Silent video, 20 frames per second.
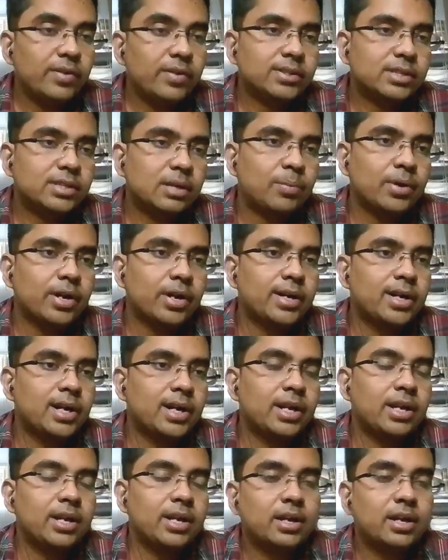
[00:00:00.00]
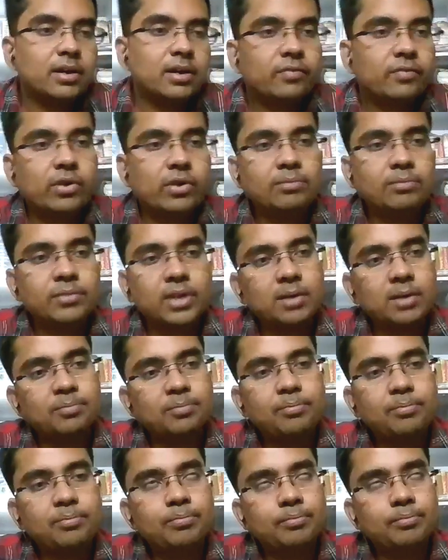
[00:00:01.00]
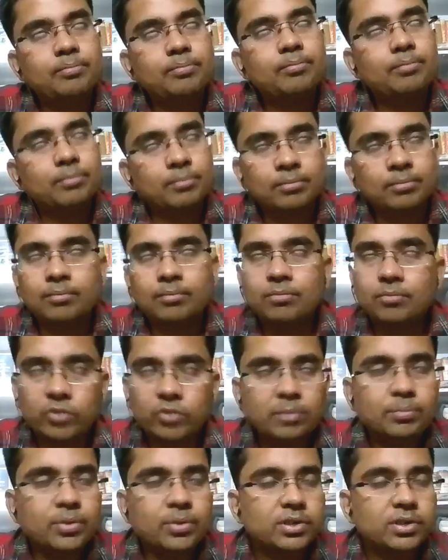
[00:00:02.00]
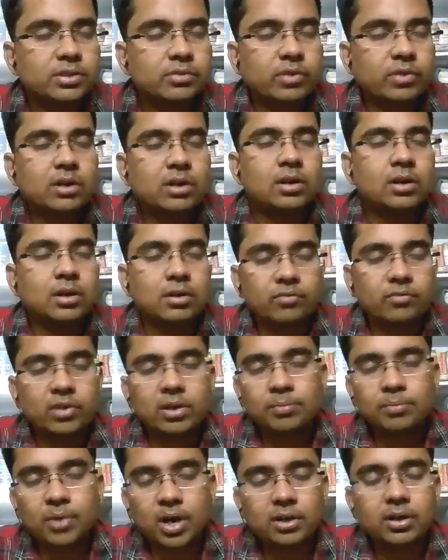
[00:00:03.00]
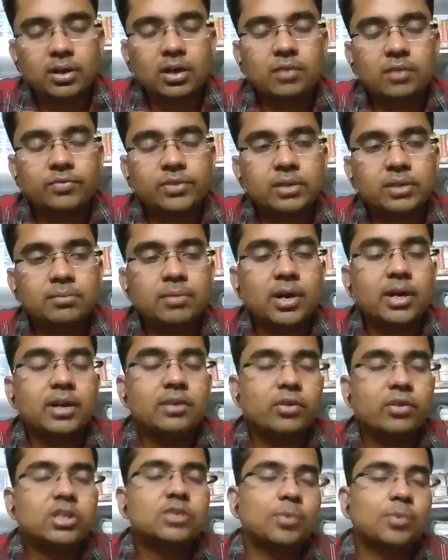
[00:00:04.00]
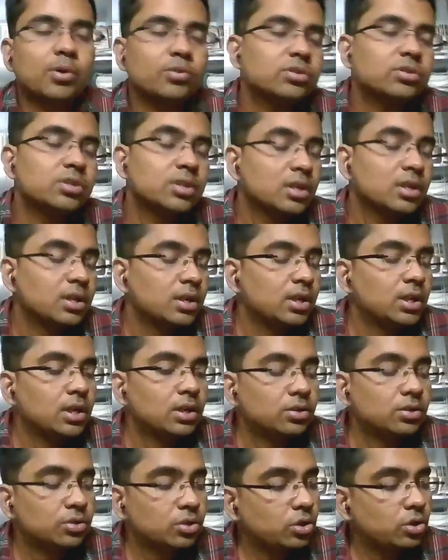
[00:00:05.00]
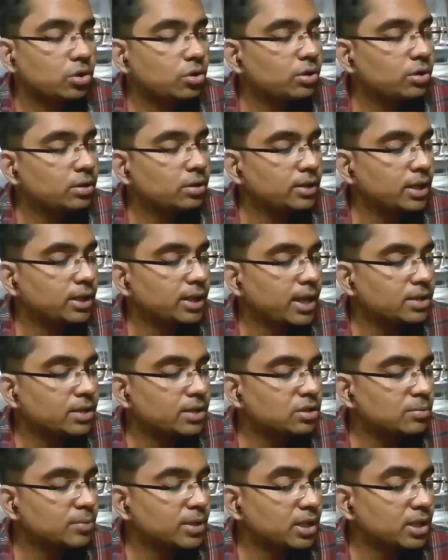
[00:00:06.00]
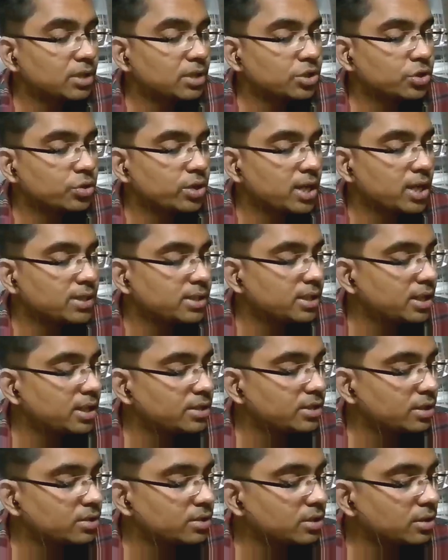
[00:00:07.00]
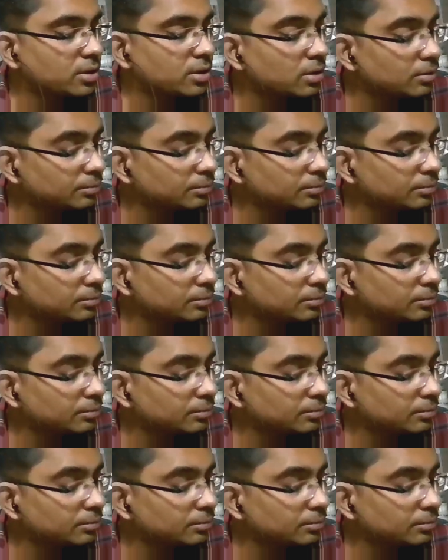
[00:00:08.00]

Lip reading: separately from the one partner of the marriage, one spouse. So that has to be considered as a desertion.